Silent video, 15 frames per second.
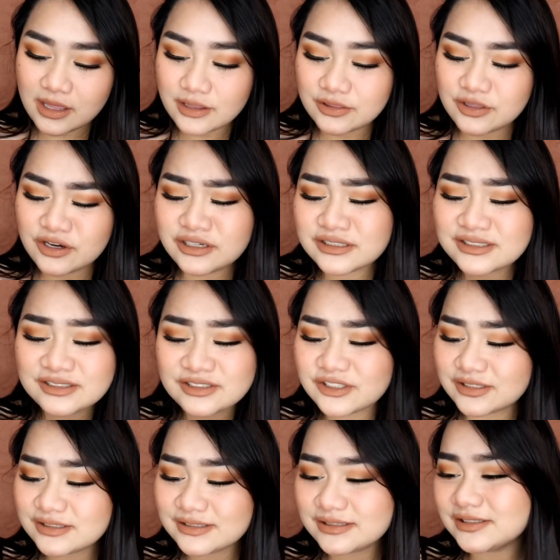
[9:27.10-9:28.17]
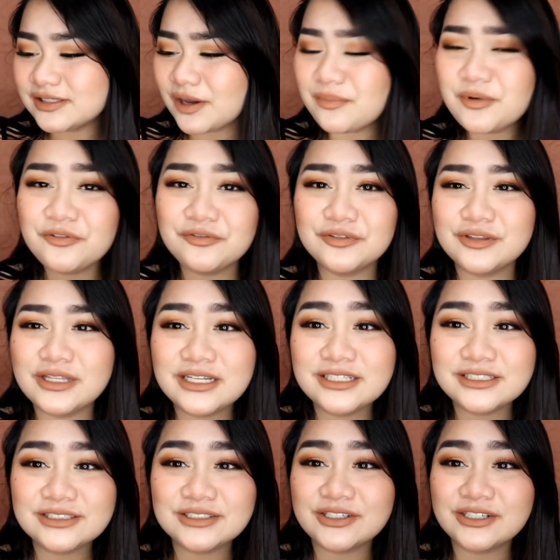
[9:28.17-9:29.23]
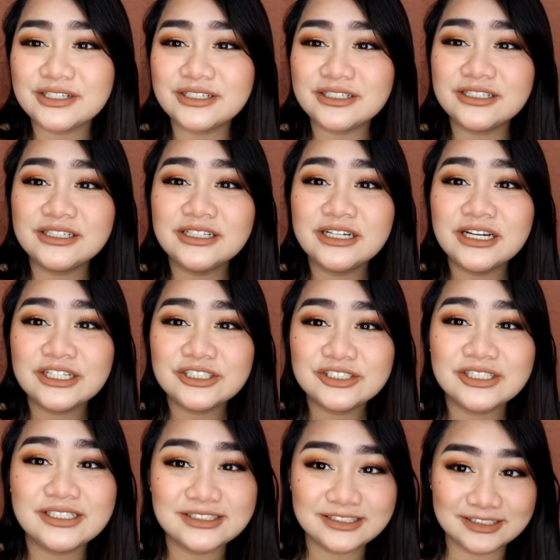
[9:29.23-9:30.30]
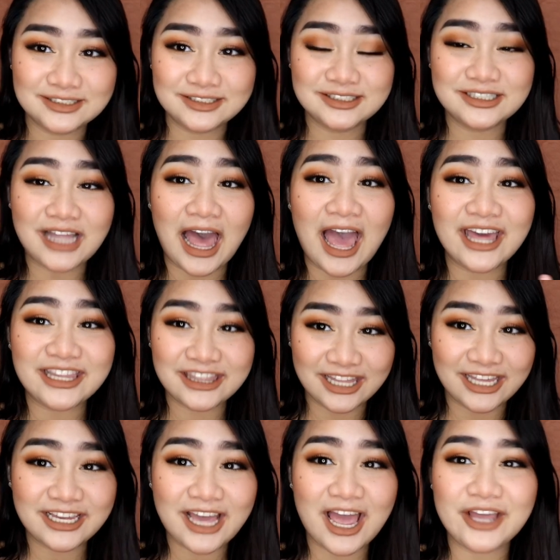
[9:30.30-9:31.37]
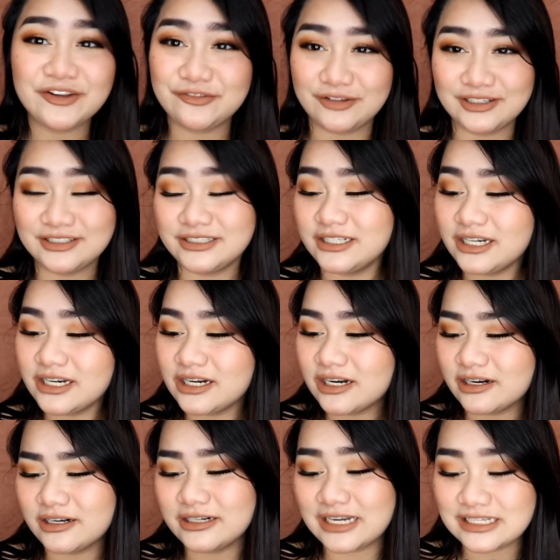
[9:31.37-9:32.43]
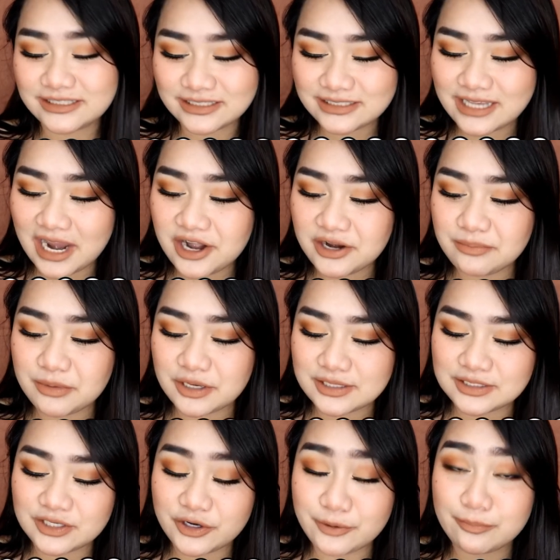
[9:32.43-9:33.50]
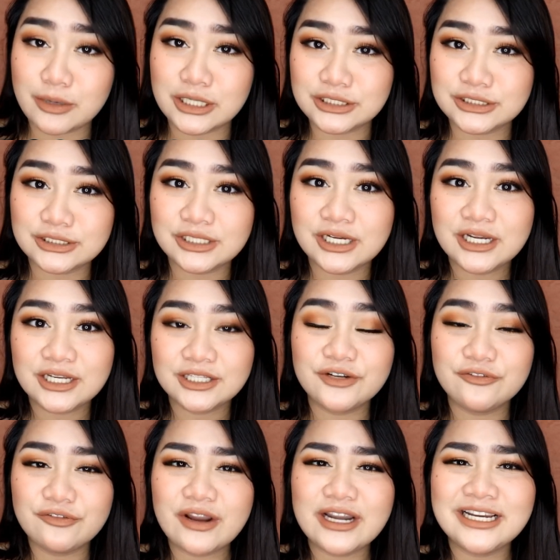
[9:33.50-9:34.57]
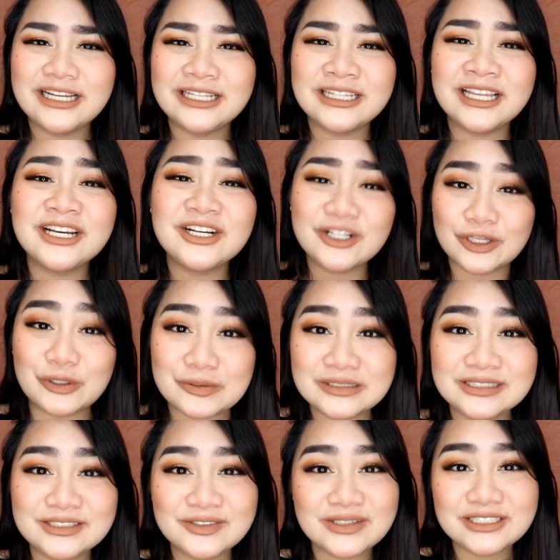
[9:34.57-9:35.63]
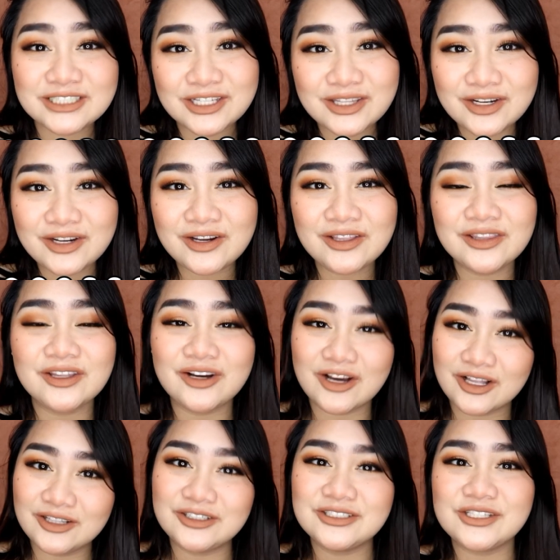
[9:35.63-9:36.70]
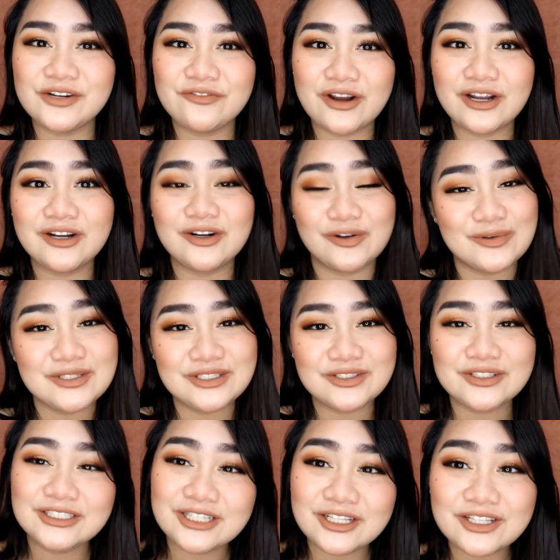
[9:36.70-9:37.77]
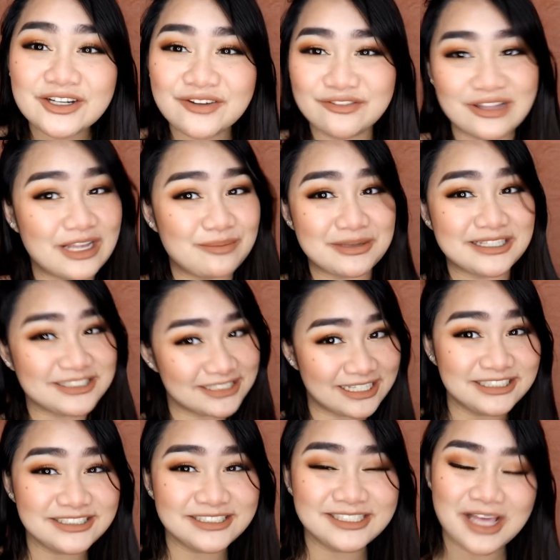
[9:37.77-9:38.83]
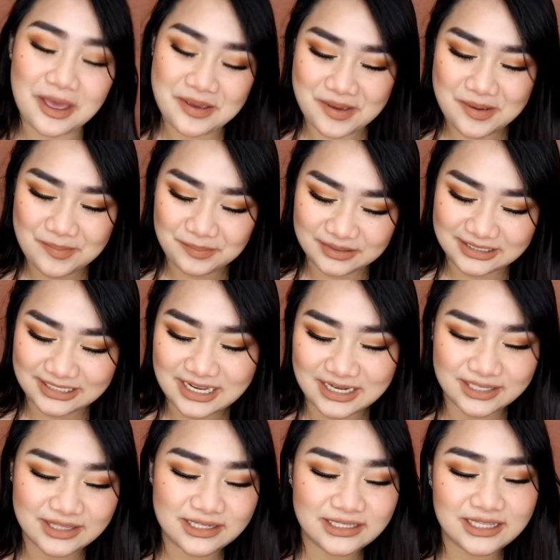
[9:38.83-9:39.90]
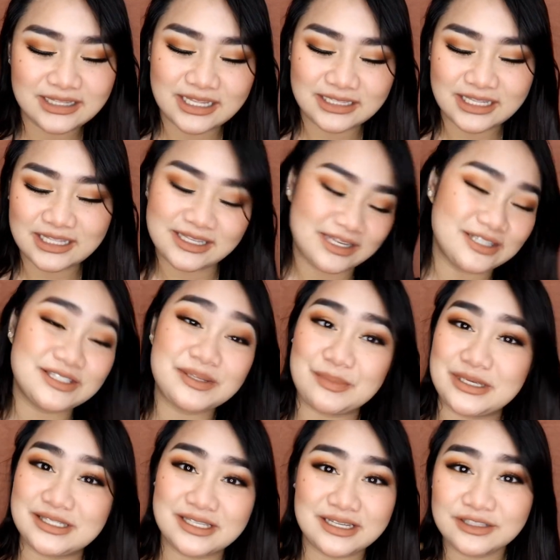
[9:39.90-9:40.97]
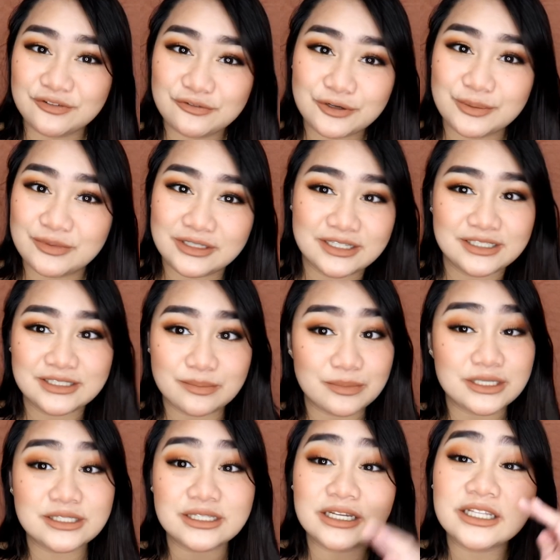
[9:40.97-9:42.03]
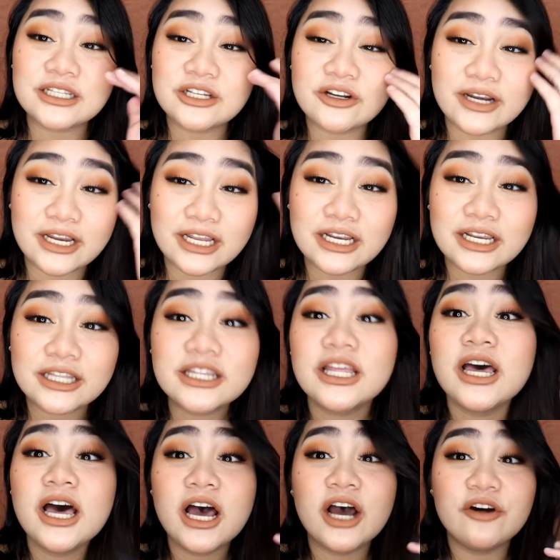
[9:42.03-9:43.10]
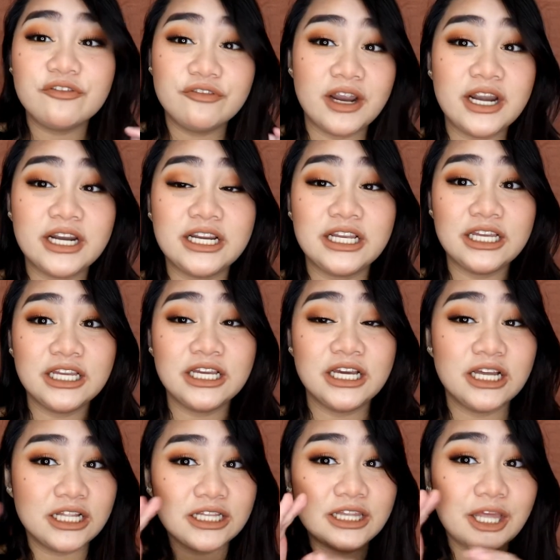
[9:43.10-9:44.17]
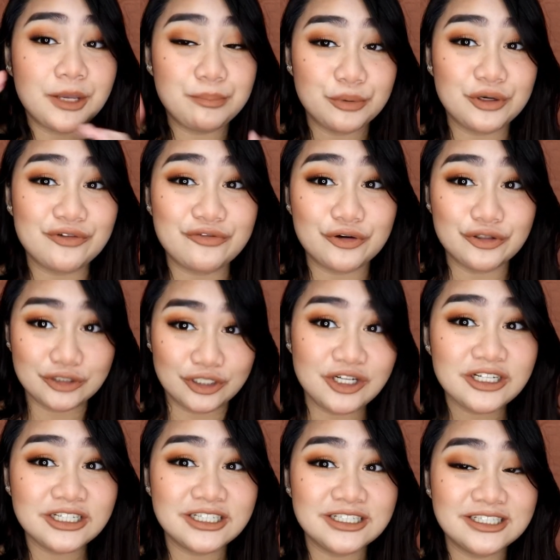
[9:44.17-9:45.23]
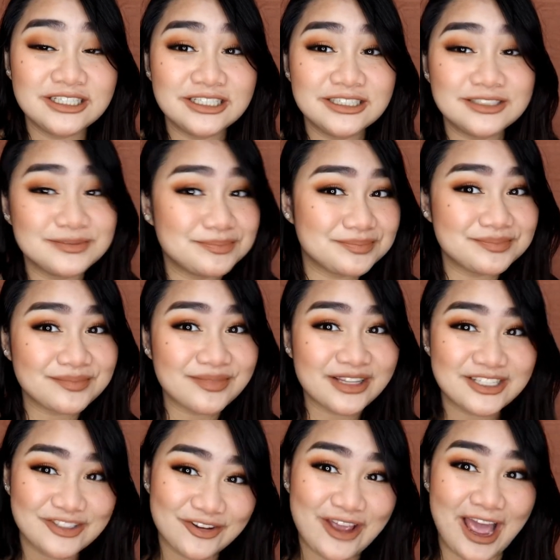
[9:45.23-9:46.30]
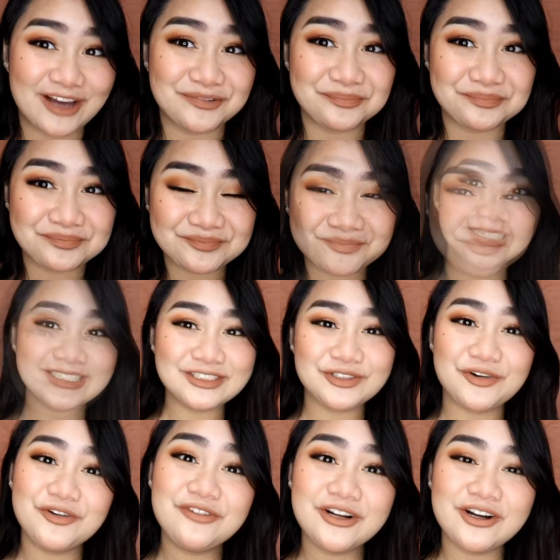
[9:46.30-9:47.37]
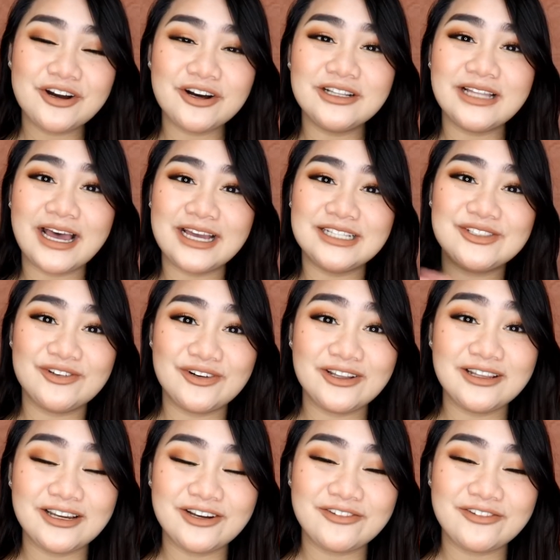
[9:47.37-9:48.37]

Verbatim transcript: there's just some of these are just I think I feel are necessary because they're much they're very like close to each other. The colors are very close to each other if that makes sense. But yeah, other than that, I think it's amazing. The formula is amazing. It created a very like beautiful look. So yeah. So overall, I totally